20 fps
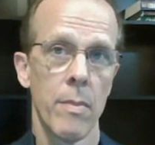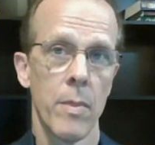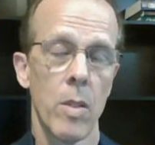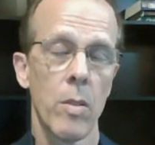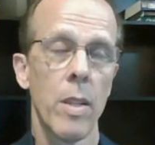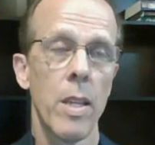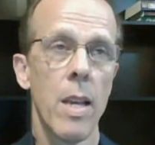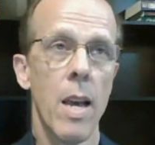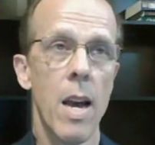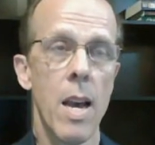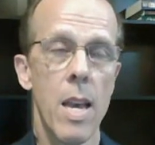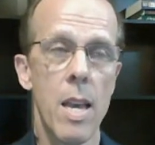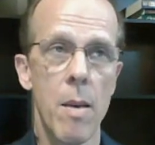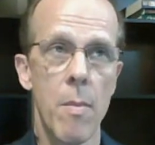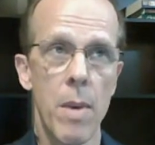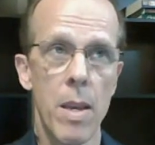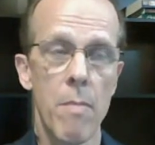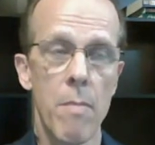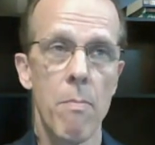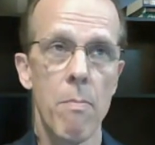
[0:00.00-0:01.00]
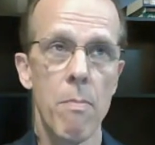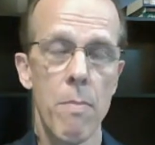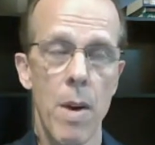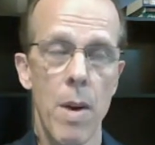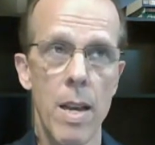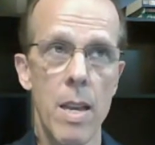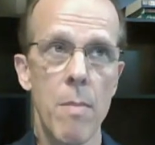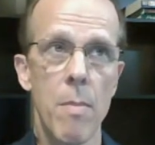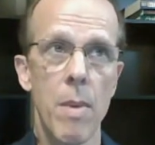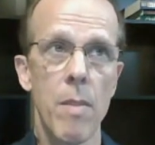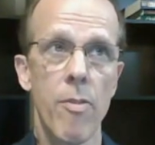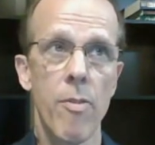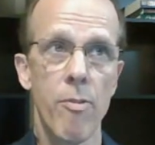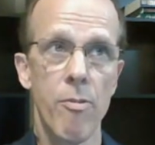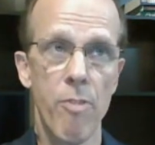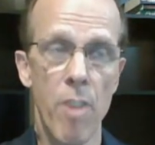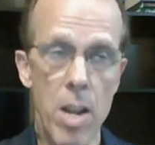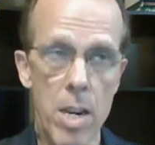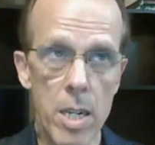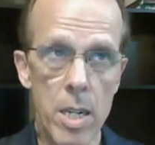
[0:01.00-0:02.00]
Okay, I am a
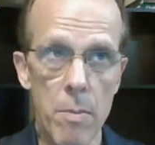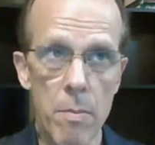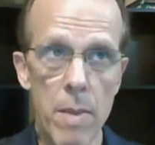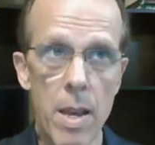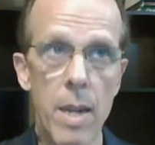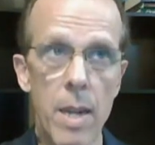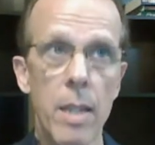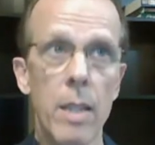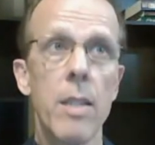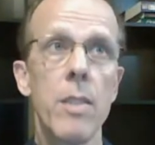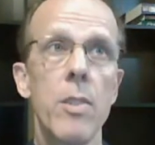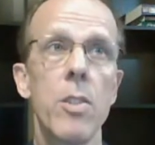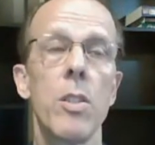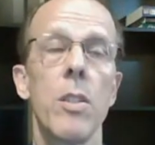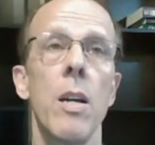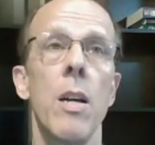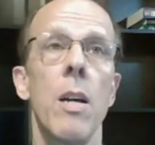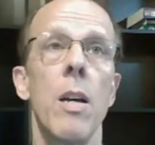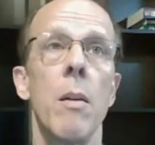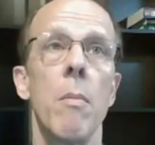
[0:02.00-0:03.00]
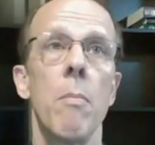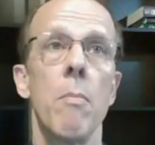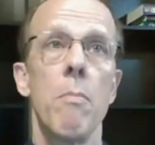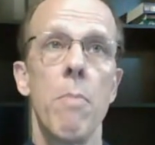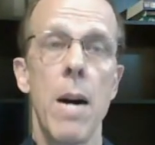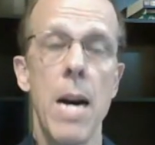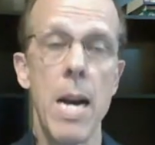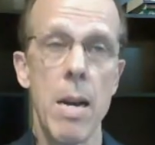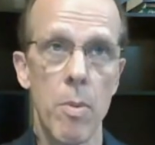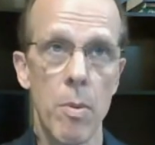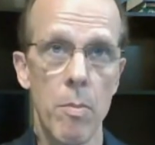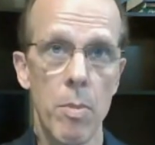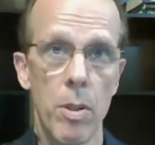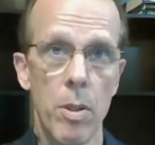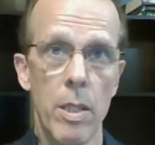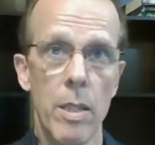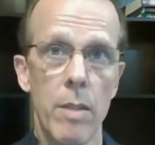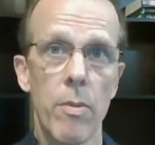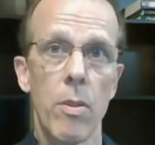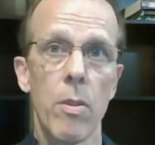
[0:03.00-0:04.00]
fundamentalist Bible
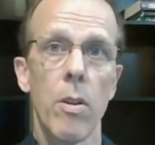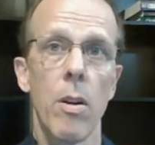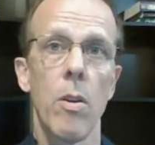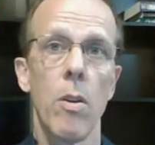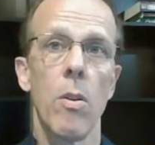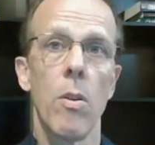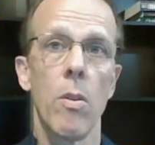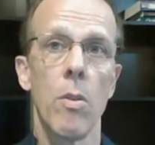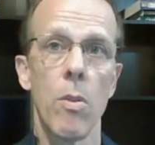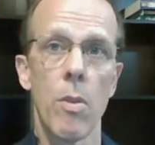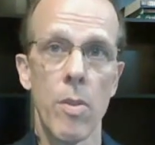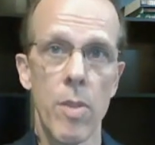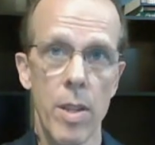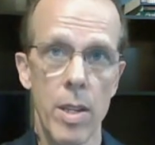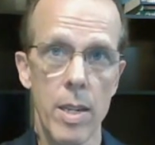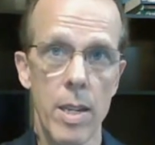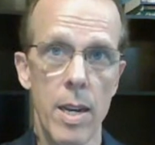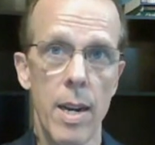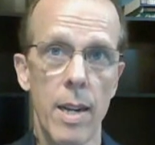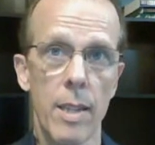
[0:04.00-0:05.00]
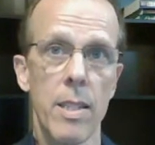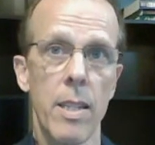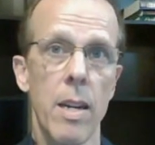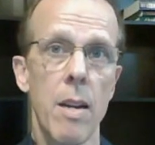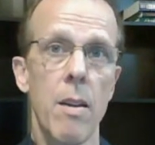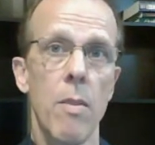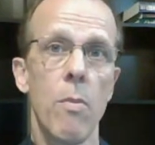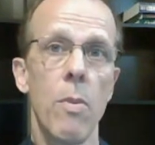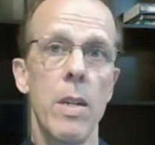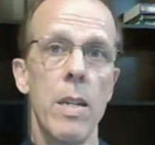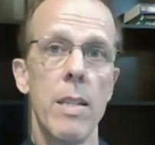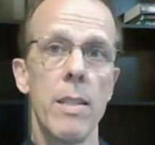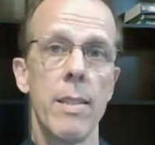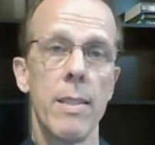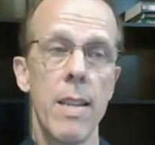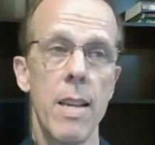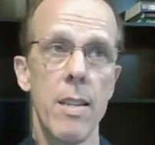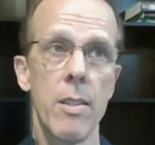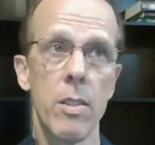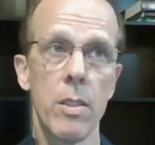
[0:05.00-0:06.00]
believer, orthodox. When it
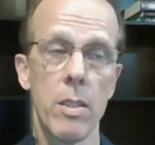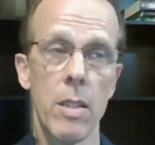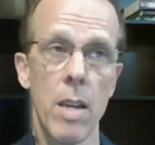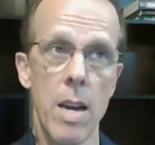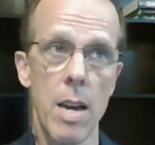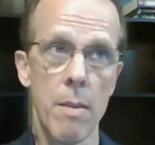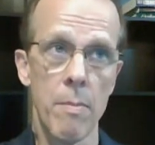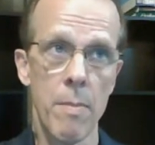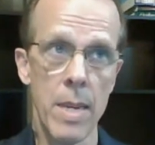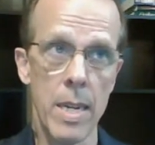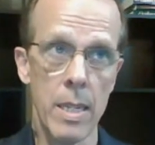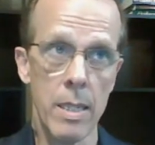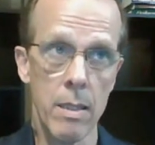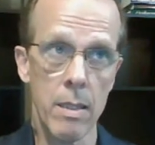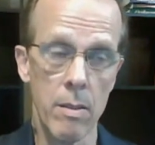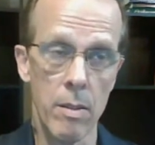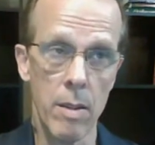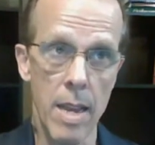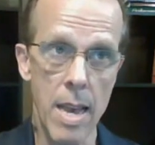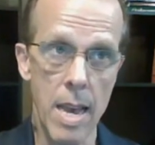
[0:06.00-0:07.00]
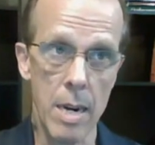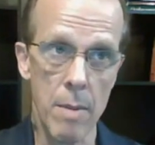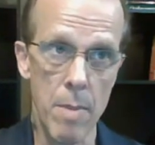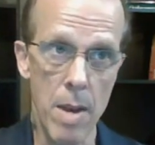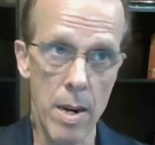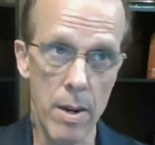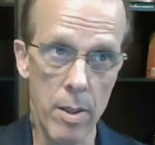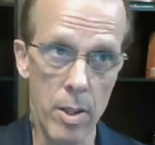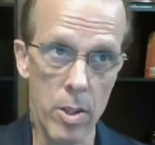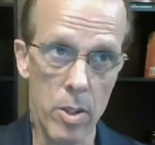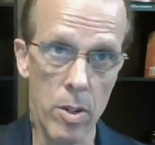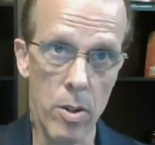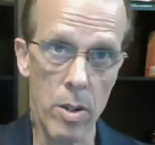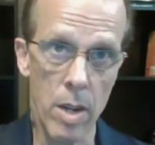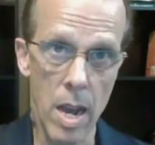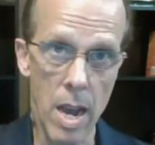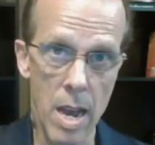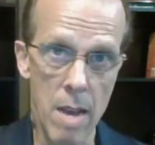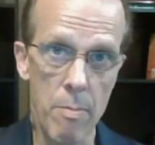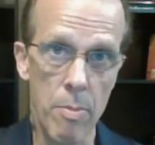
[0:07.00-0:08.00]
says God made Adam out of the
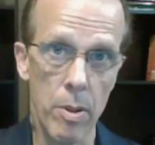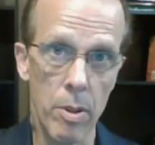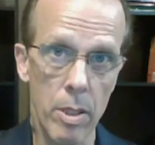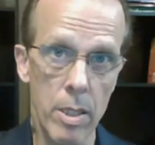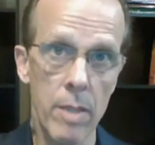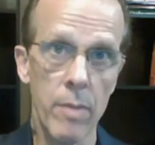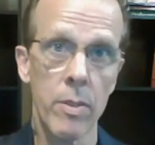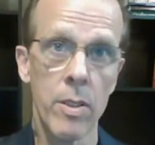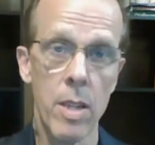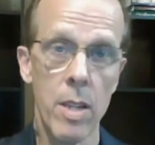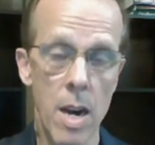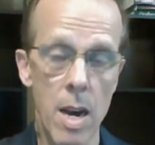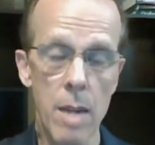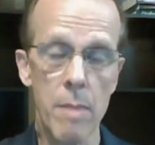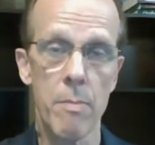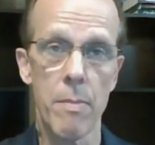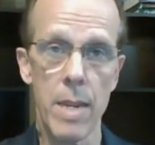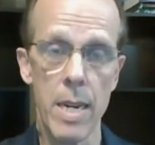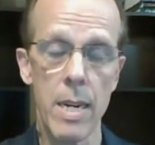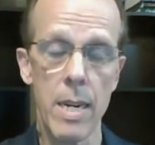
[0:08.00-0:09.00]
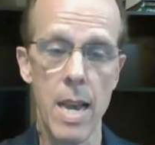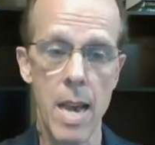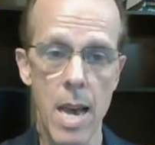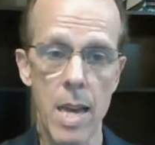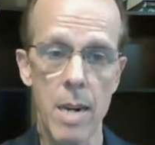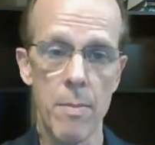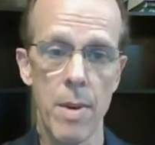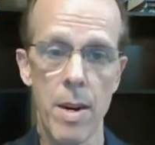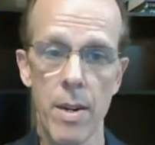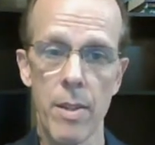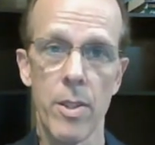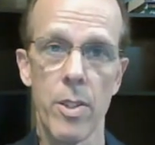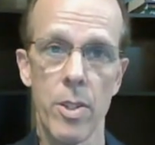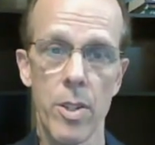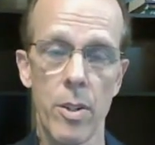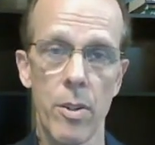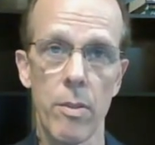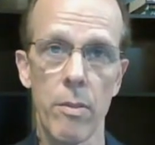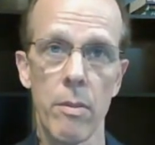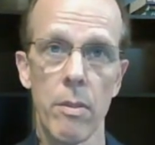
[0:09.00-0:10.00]
dirt, I believe God made Adam out of the
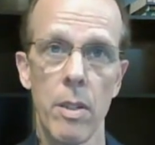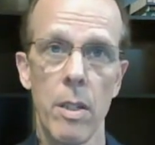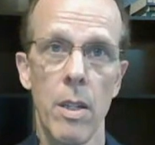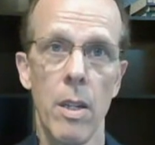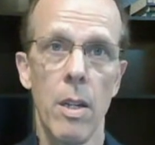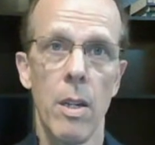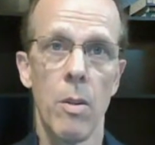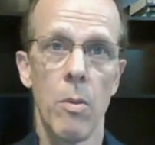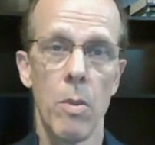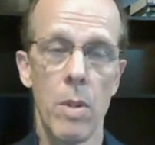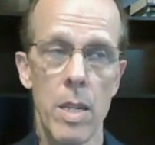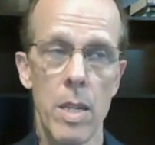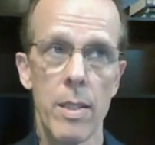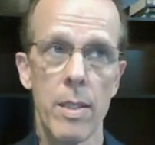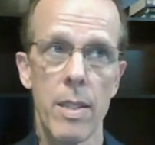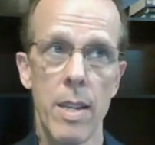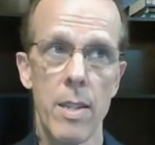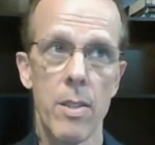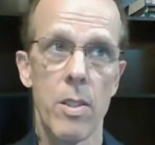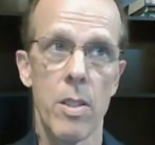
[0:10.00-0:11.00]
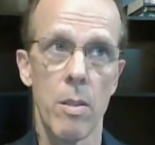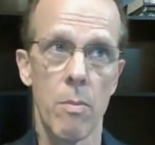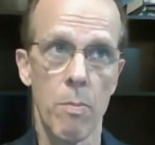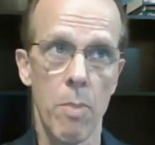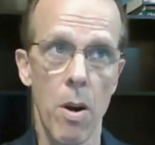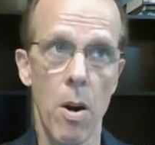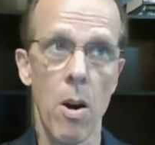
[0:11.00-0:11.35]
dirt. When it says the